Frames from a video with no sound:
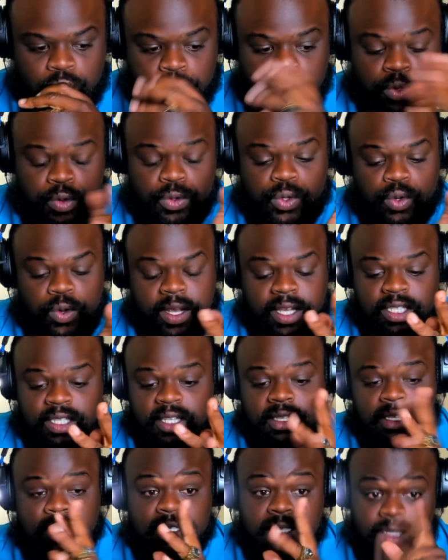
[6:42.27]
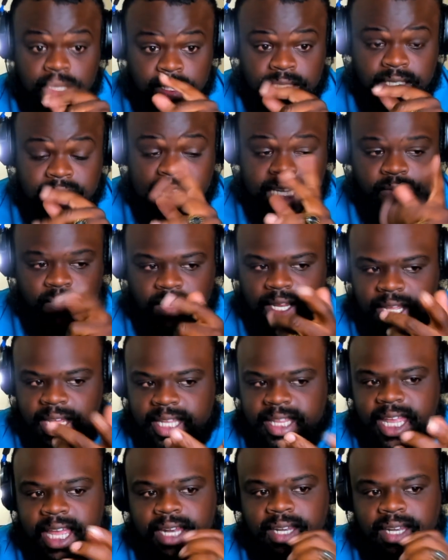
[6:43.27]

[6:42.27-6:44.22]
do transition successfully and they